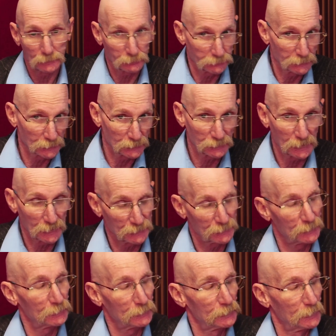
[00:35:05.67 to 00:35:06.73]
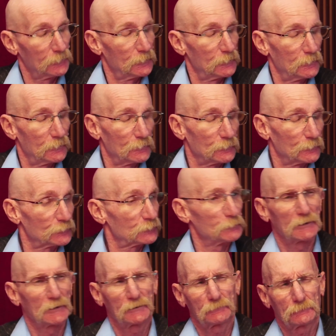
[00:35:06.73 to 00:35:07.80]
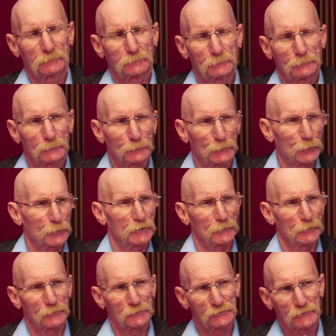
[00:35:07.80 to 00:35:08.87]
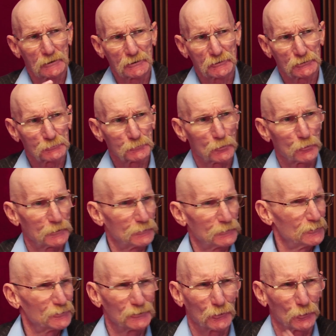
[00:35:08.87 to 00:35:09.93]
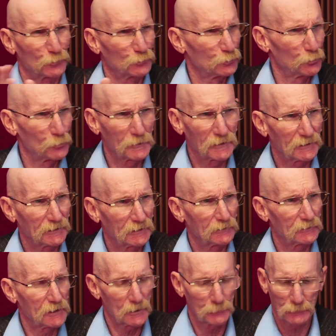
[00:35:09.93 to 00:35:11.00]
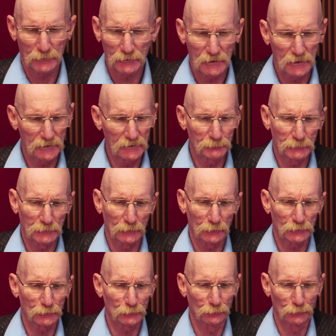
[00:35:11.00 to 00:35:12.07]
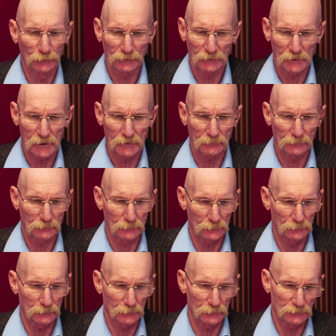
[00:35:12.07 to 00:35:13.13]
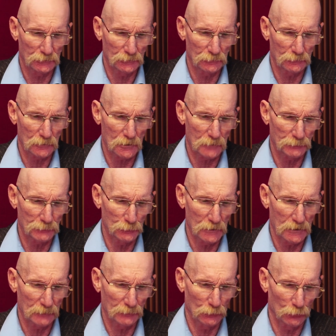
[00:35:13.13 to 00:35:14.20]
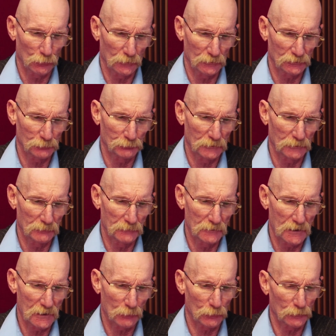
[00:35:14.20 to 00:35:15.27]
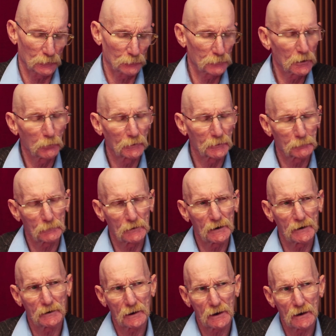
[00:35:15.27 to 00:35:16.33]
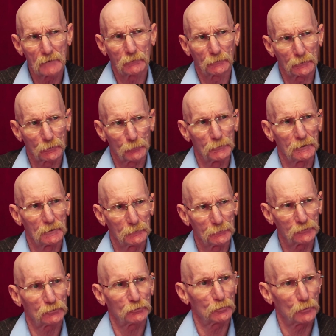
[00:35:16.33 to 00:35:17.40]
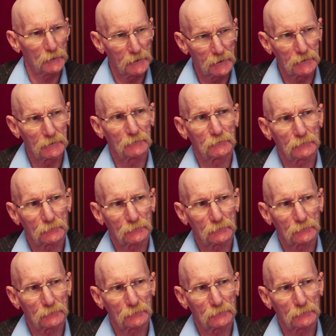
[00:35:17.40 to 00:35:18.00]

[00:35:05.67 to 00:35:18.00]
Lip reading: This session, let's make rodeo the state sport. There's no rulemaking in that, but any bill you look at, they're tiered off. You have the ones above that where the public might have a little bit of sway,